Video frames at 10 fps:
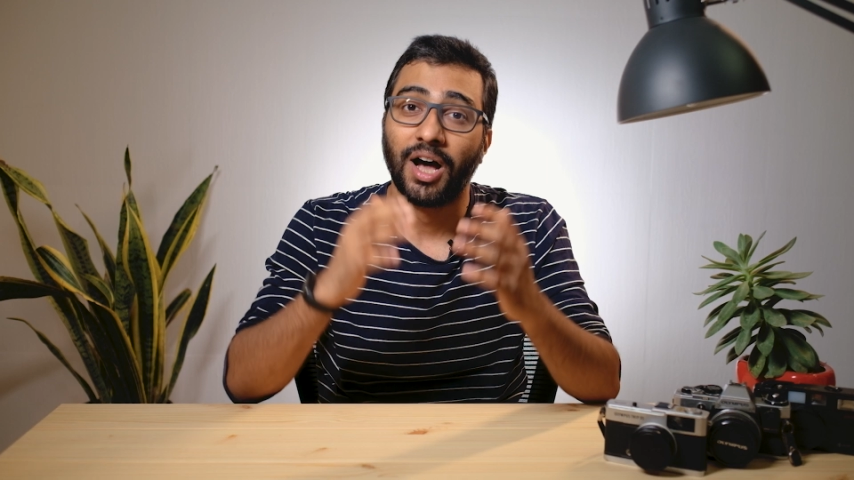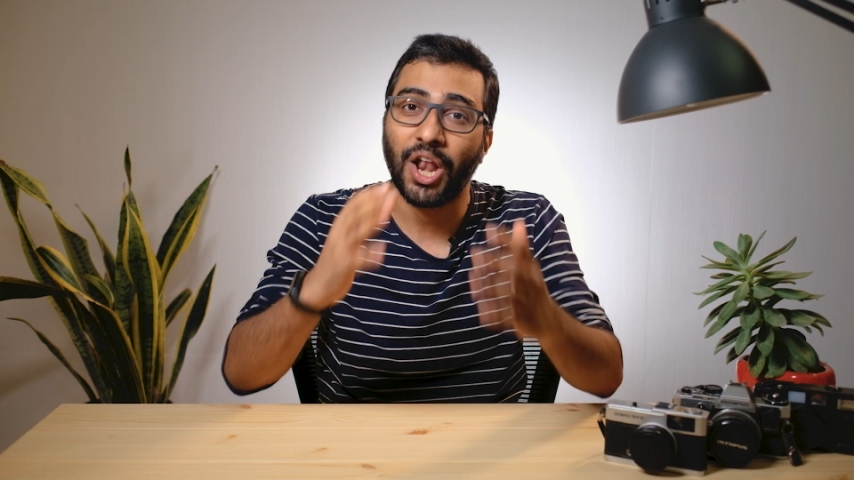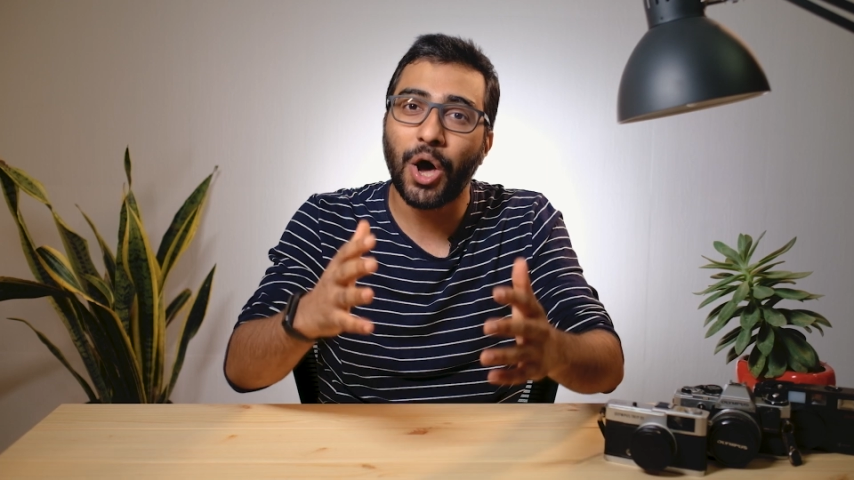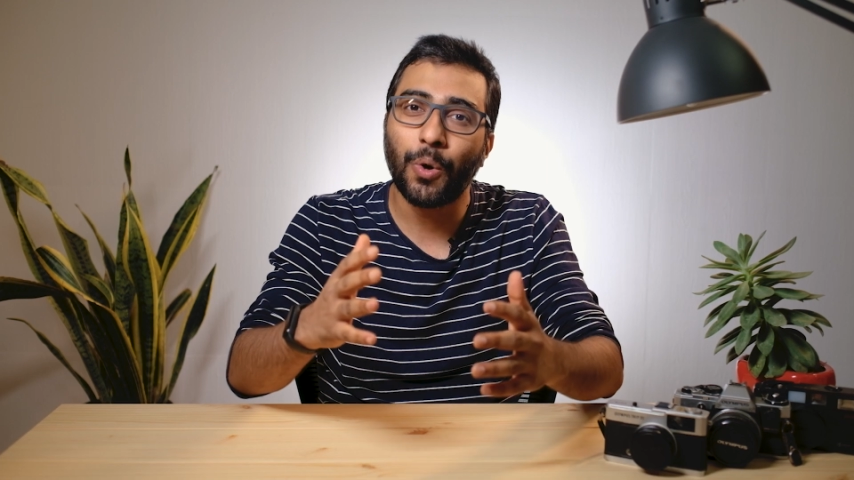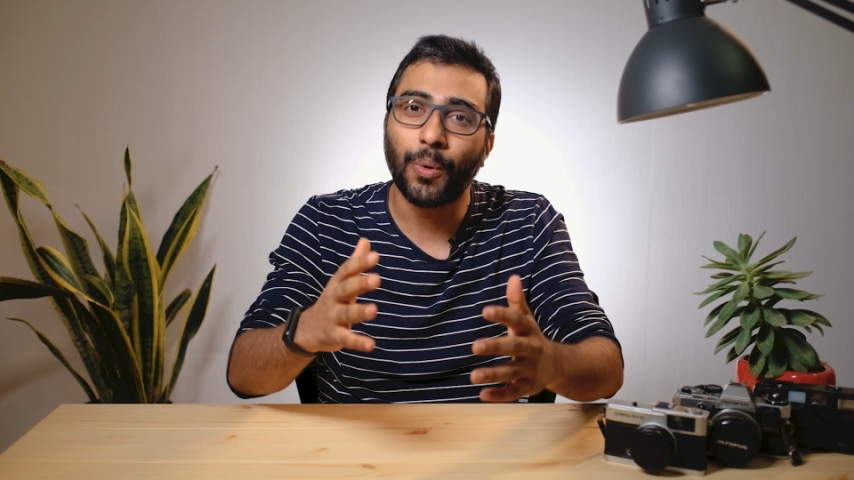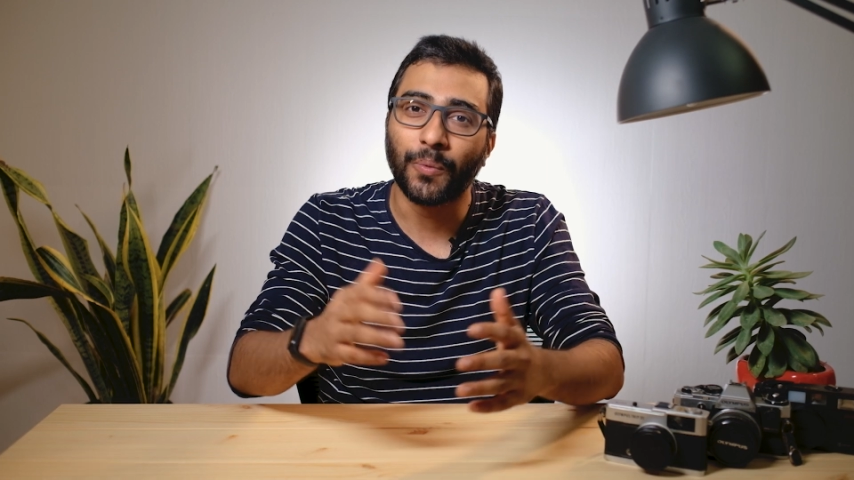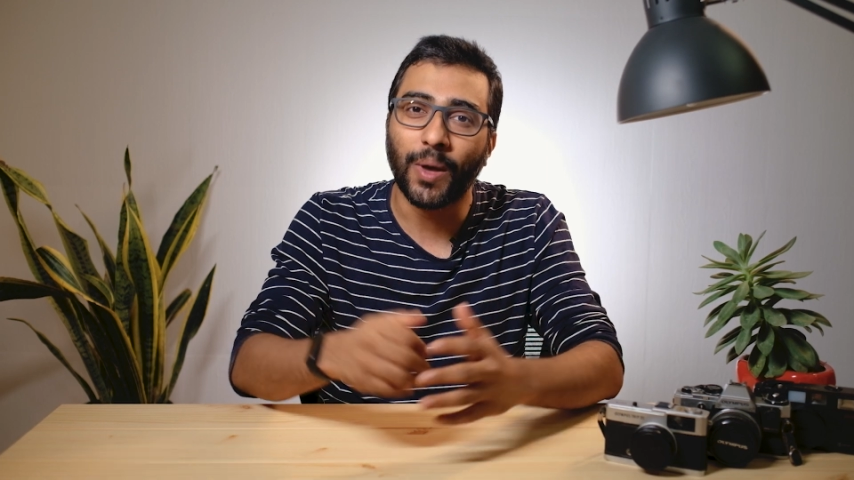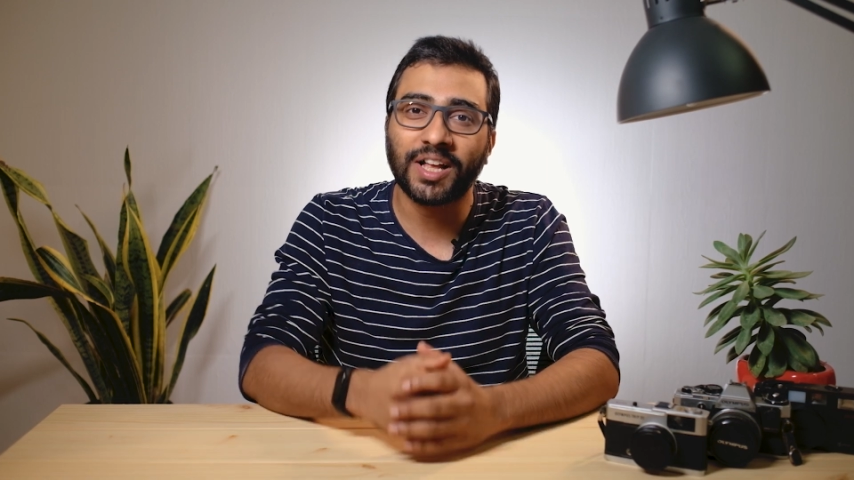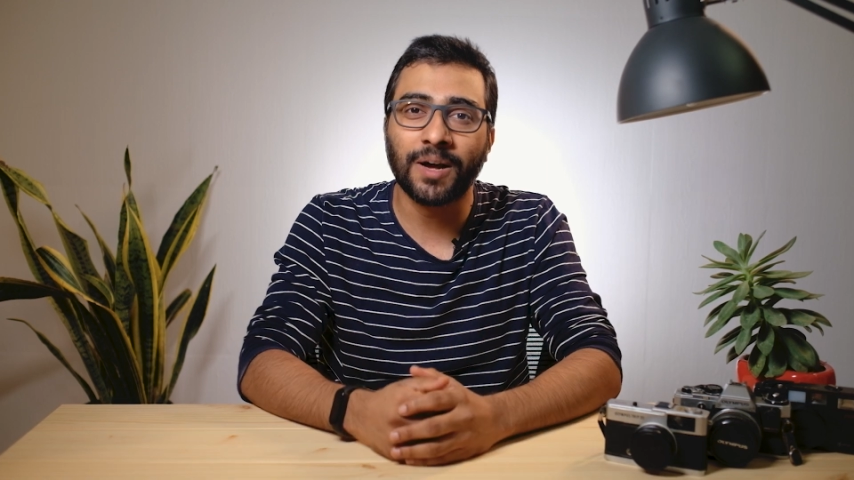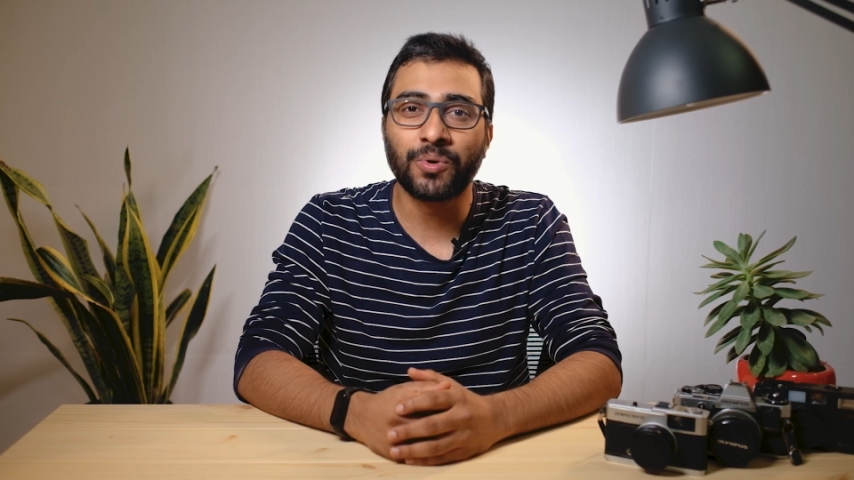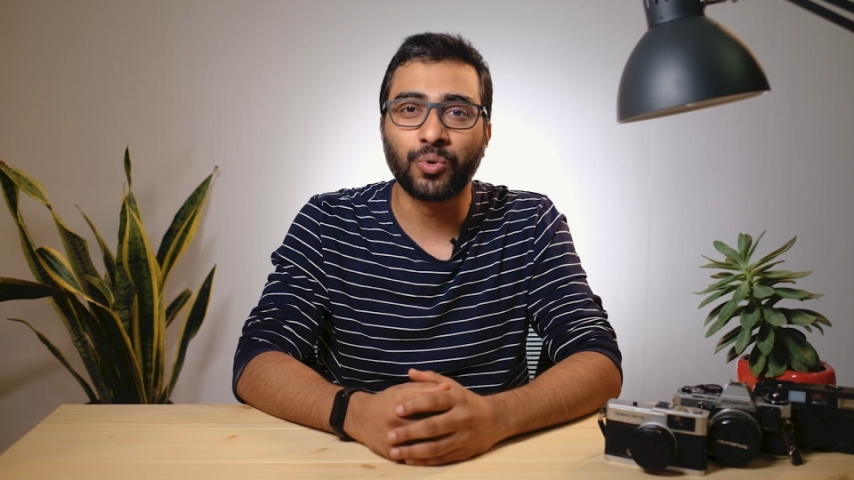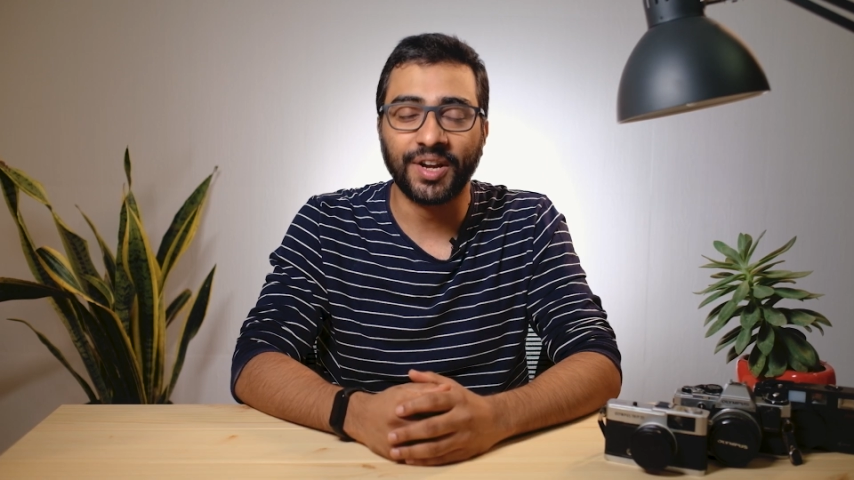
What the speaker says: Hello and welcome to a